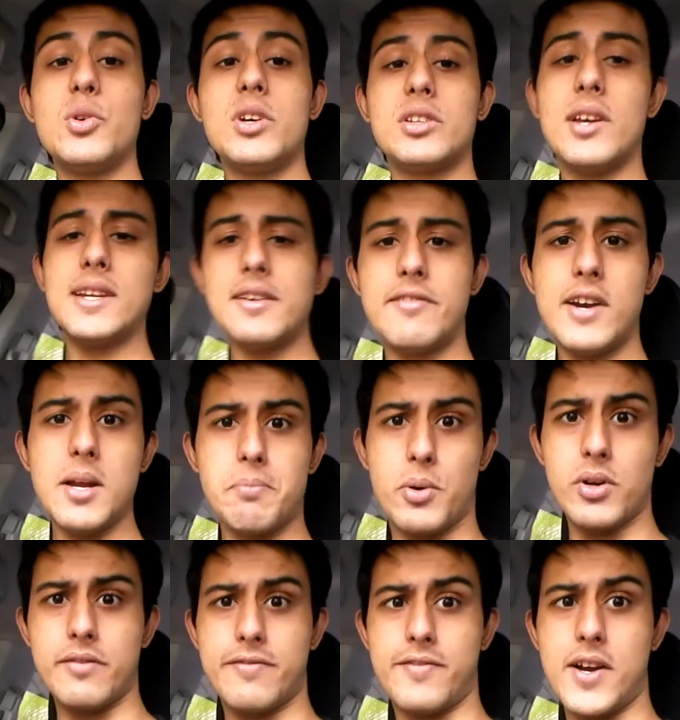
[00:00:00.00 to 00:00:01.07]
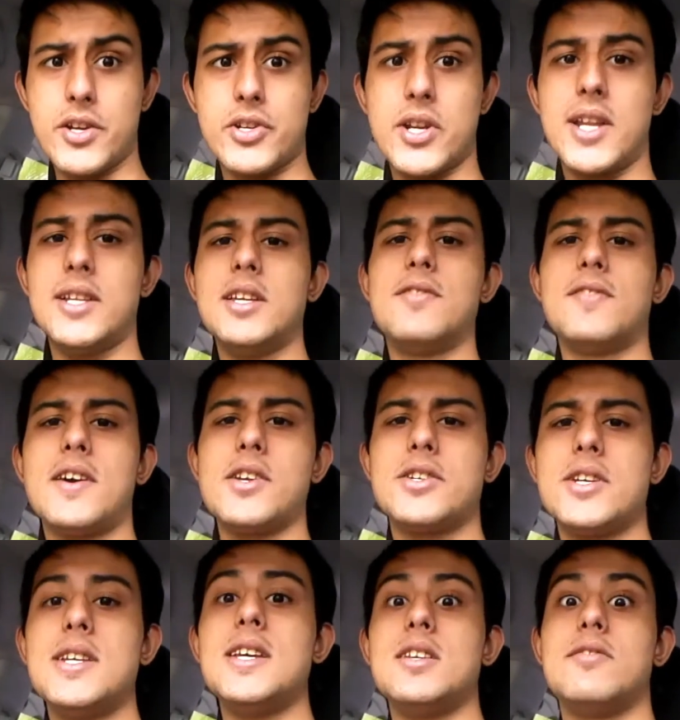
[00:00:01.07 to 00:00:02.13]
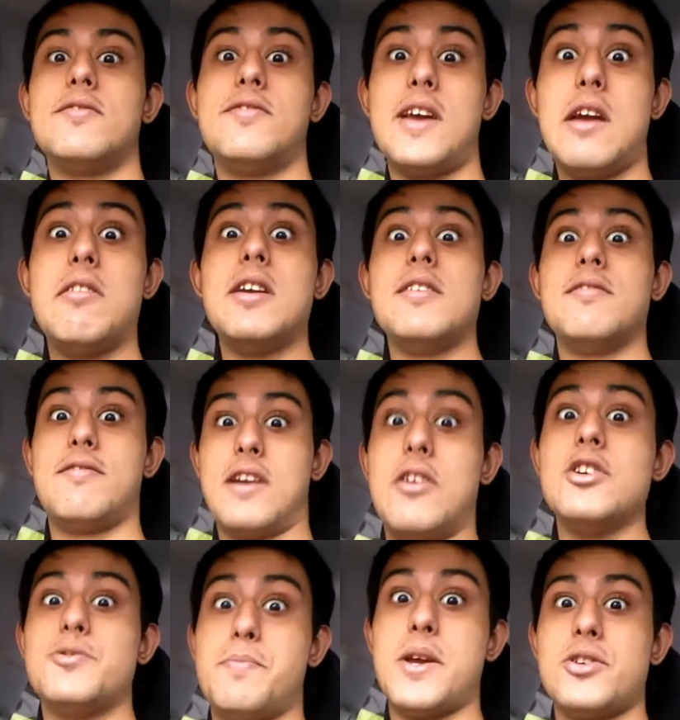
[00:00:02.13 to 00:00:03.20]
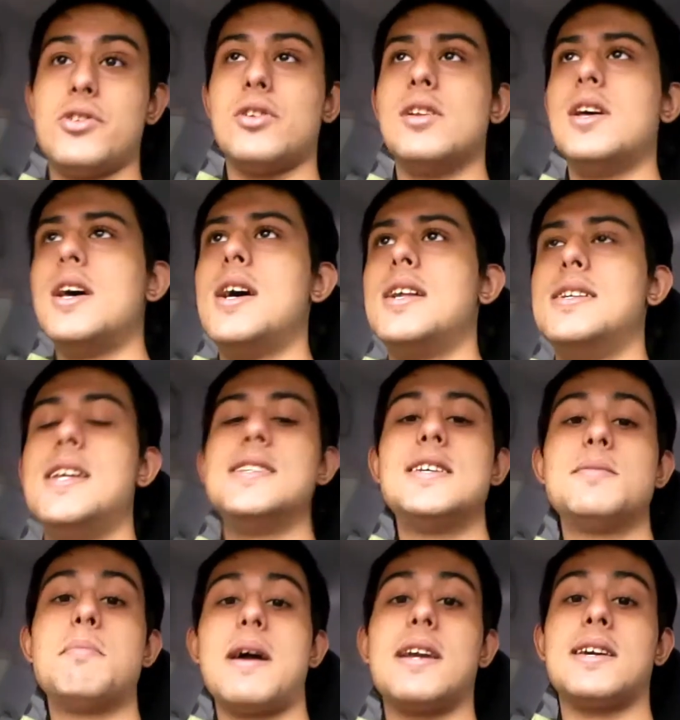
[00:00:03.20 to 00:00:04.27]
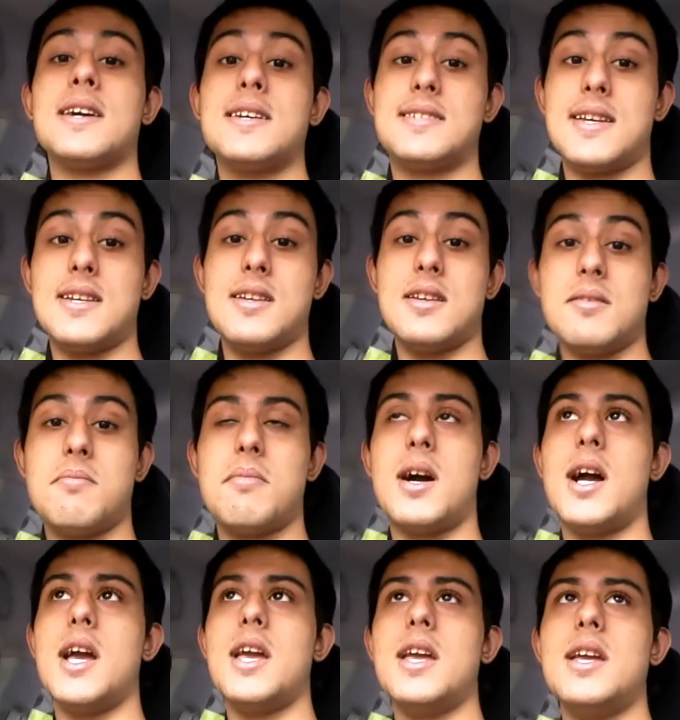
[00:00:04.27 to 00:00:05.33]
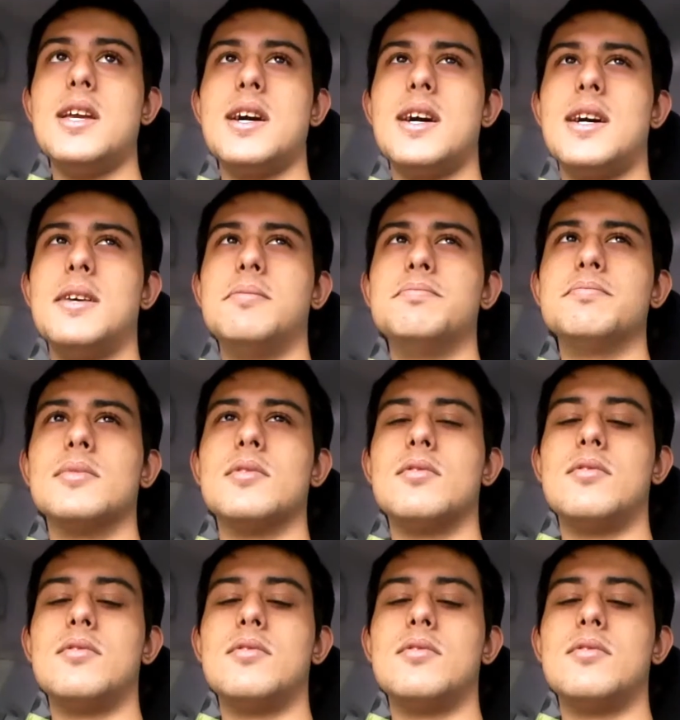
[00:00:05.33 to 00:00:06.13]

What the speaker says: to attend a very important function, and this function is very, very special. This is my cousin, who